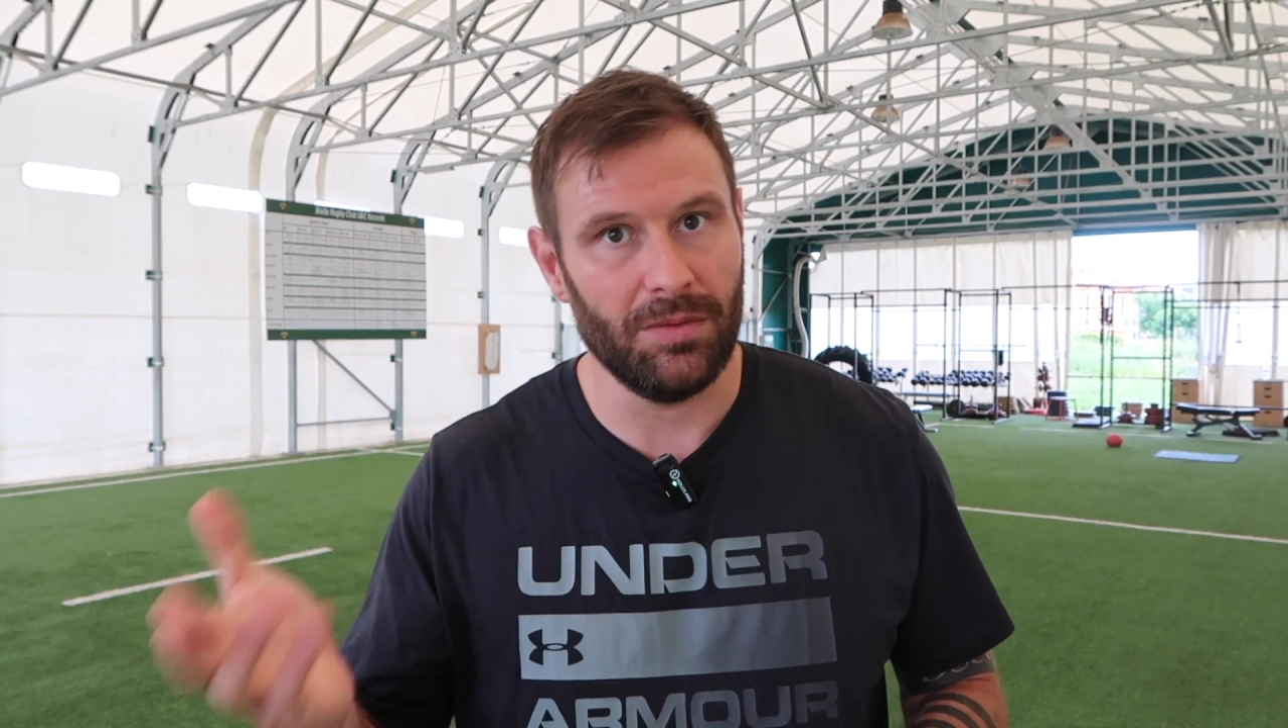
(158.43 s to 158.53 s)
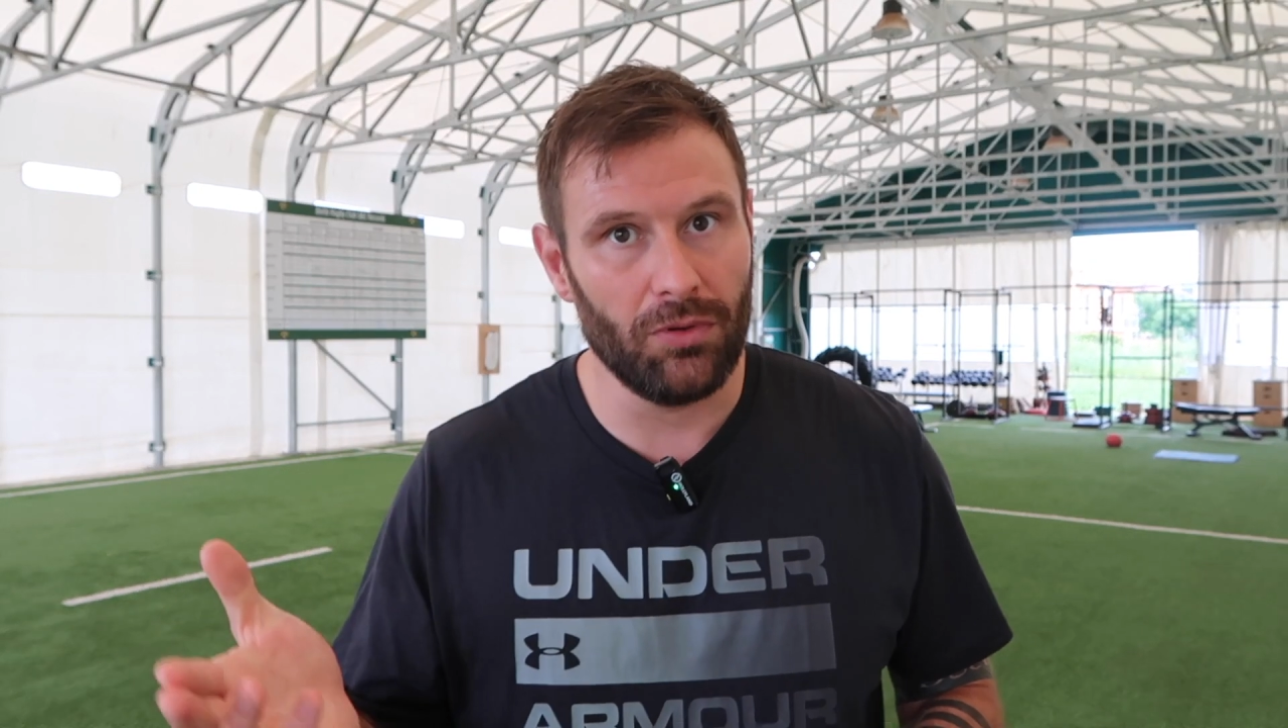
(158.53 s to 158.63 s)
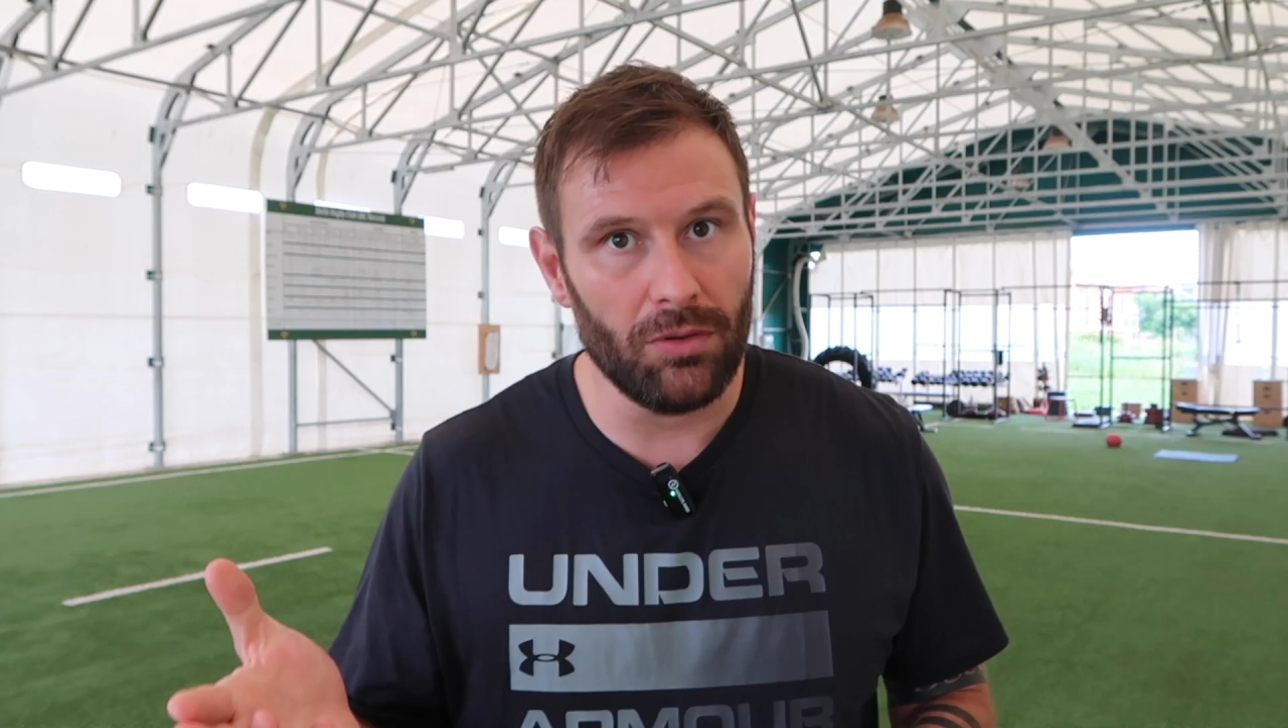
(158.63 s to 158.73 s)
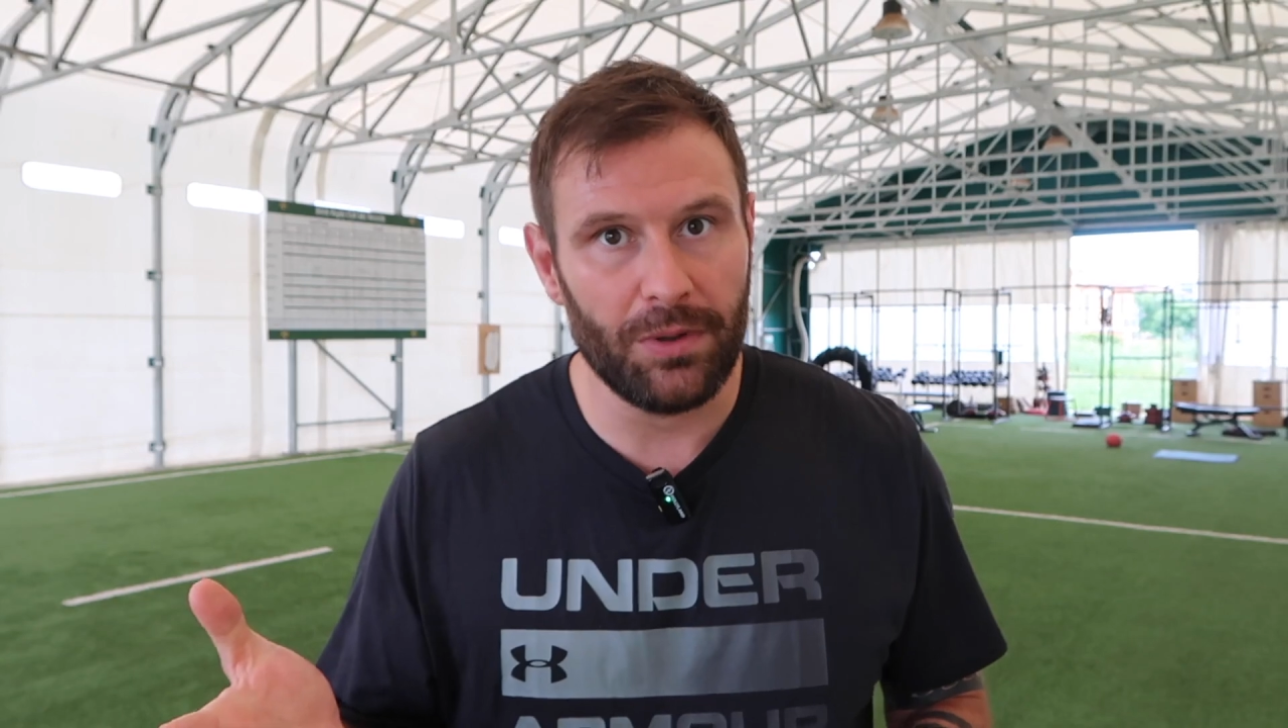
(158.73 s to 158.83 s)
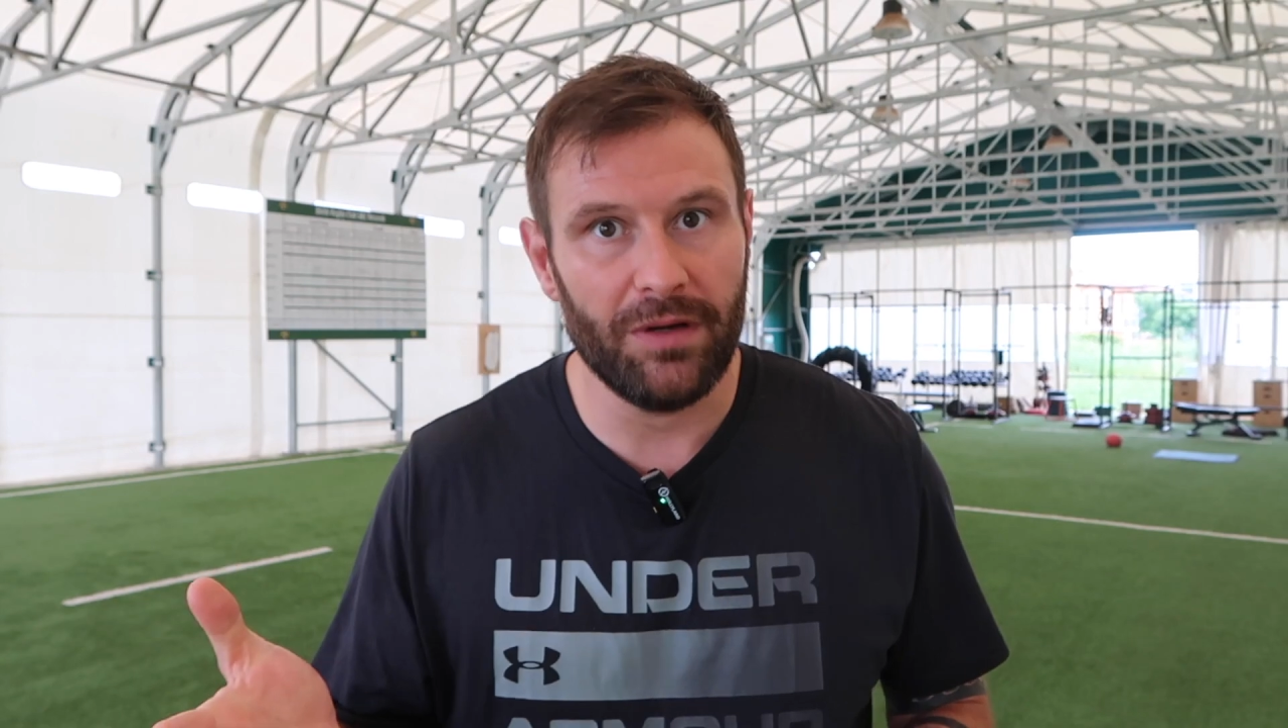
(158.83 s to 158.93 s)

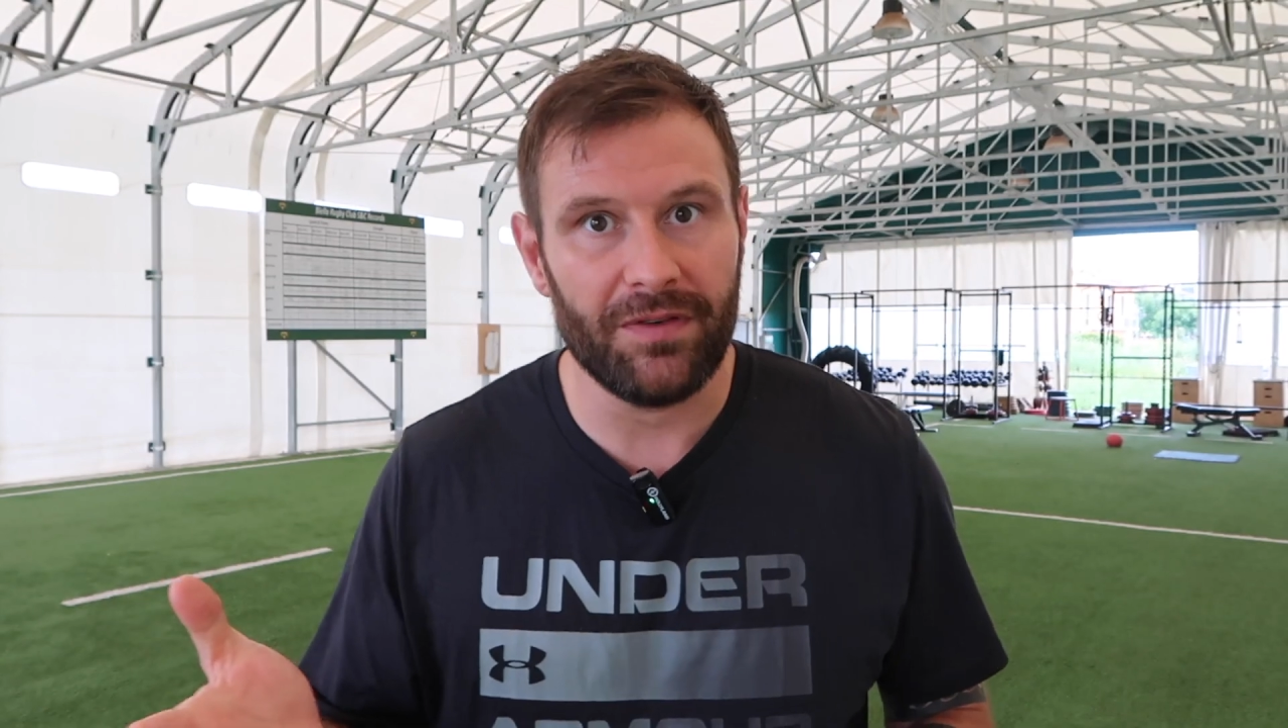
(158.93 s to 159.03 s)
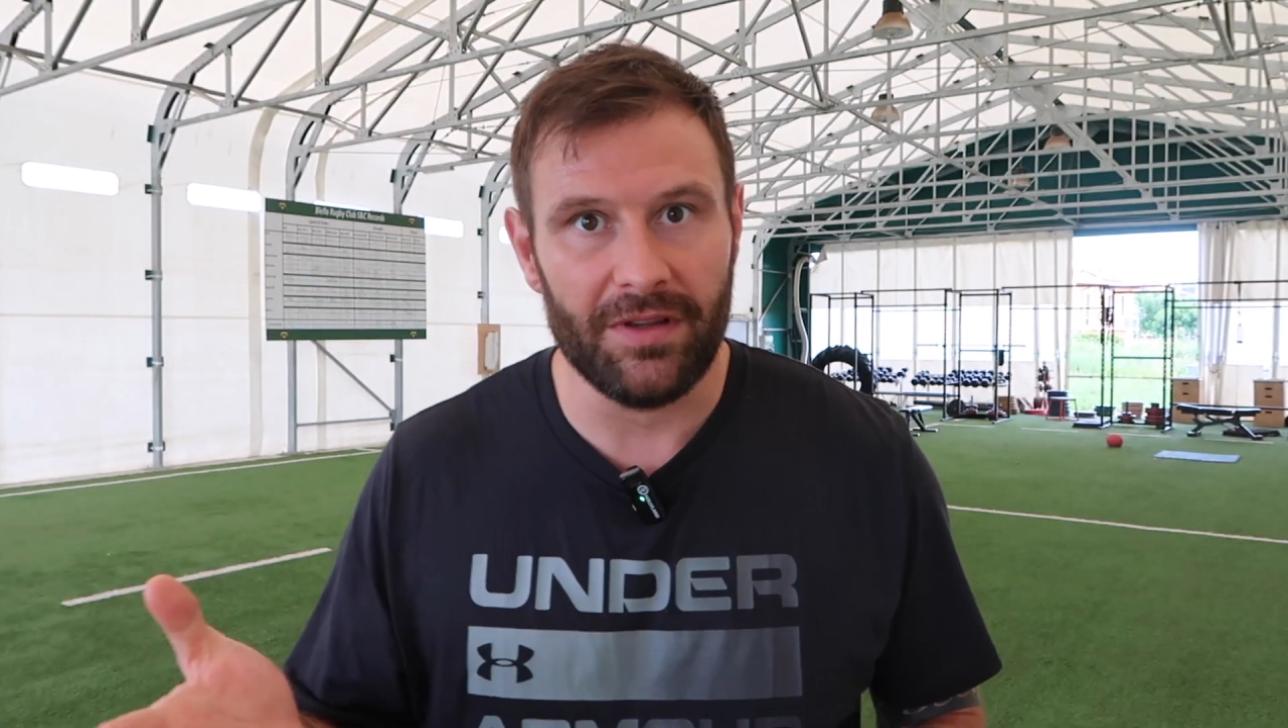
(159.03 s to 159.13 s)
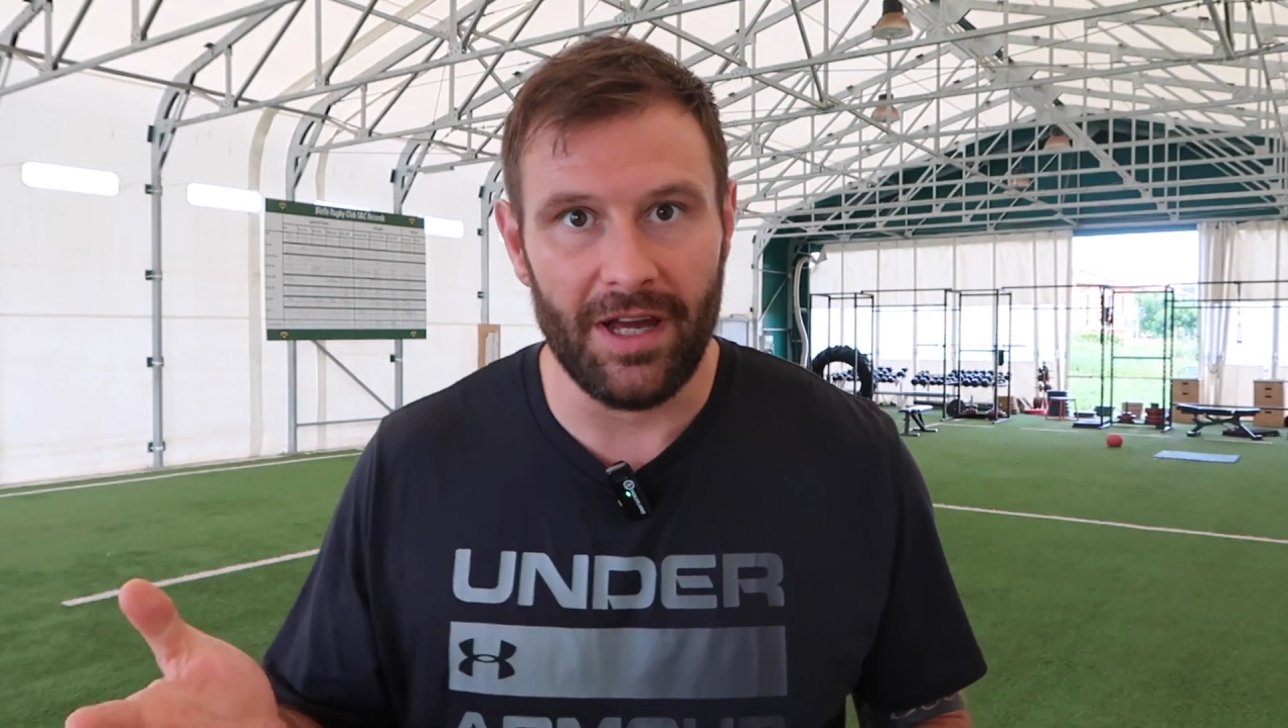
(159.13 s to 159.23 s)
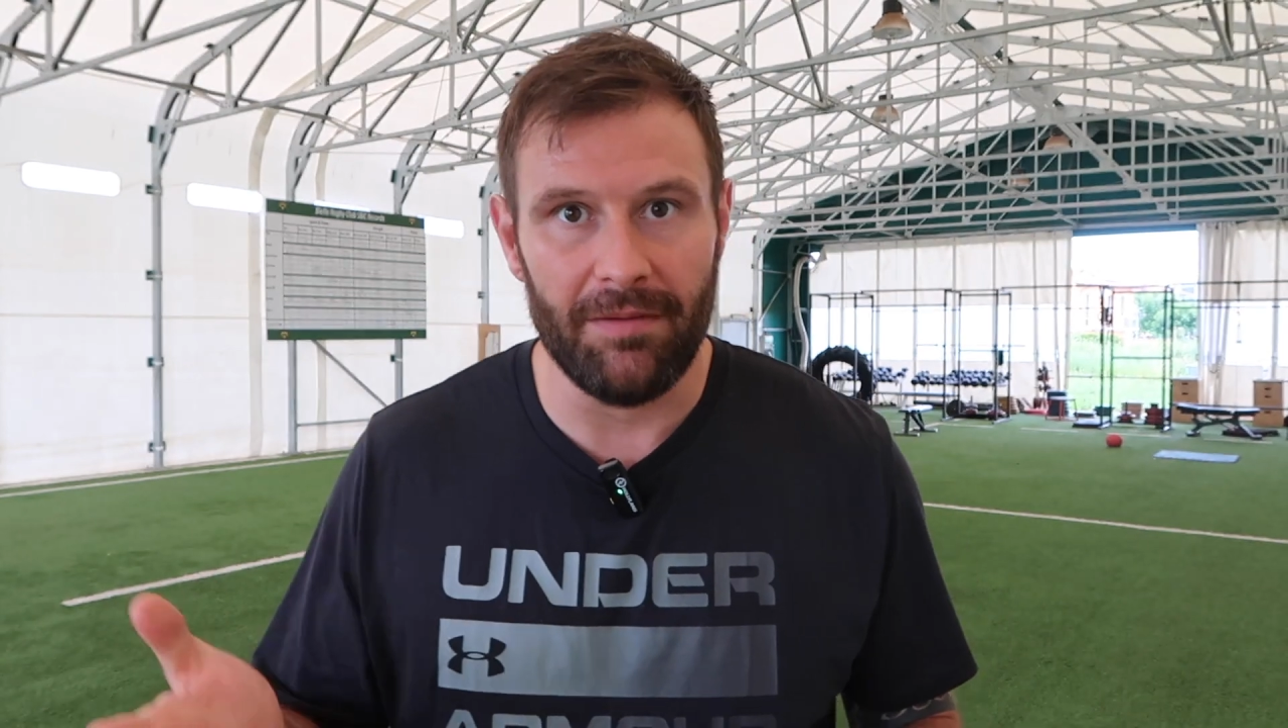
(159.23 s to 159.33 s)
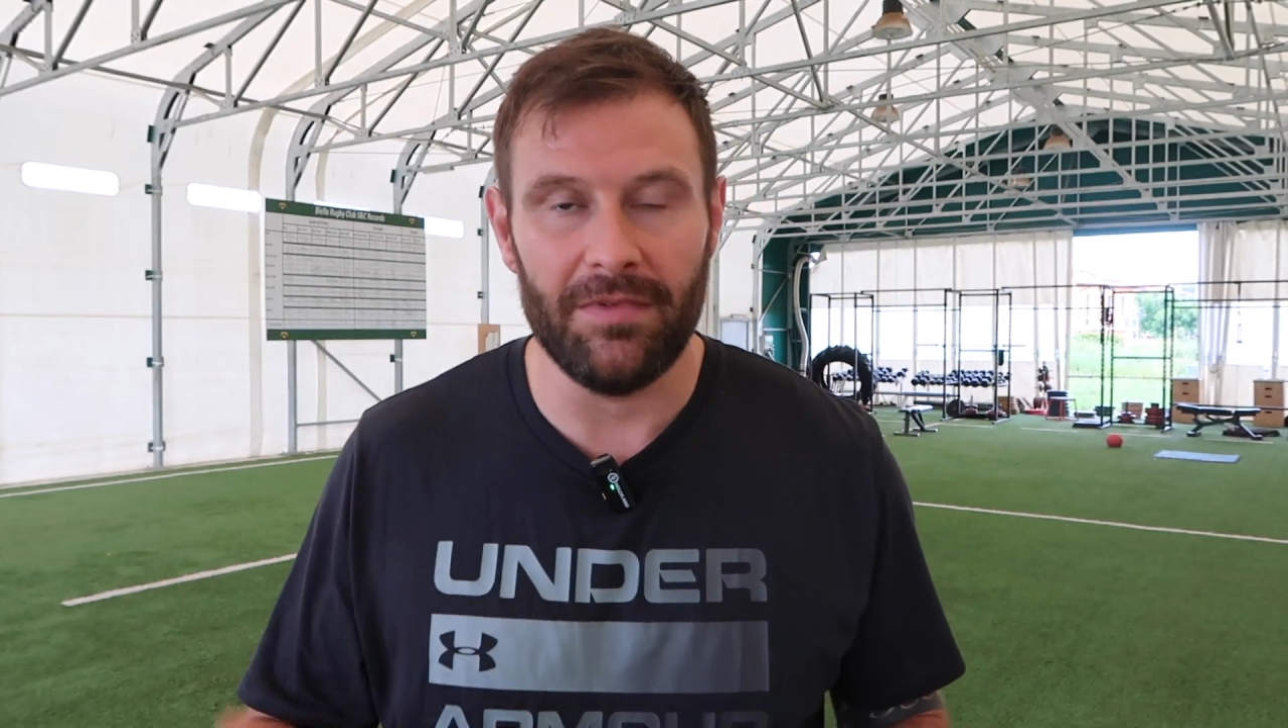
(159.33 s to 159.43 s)
appropriate for
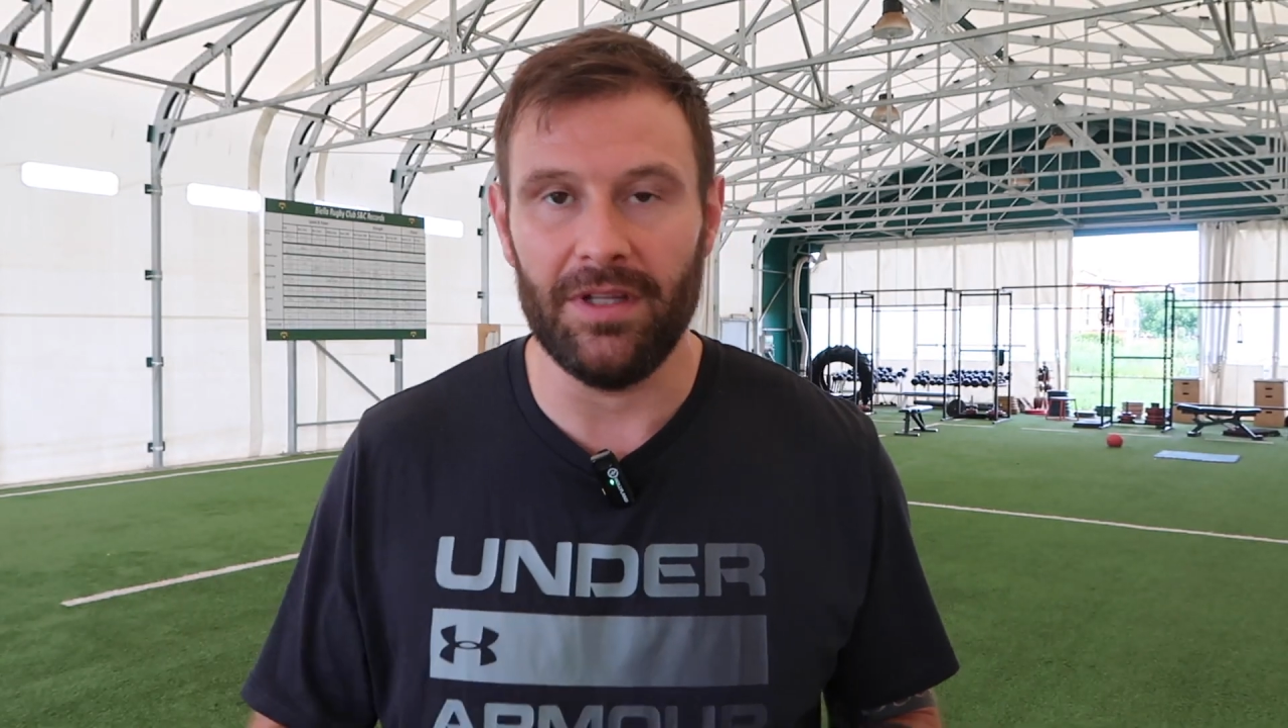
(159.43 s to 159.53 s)
them,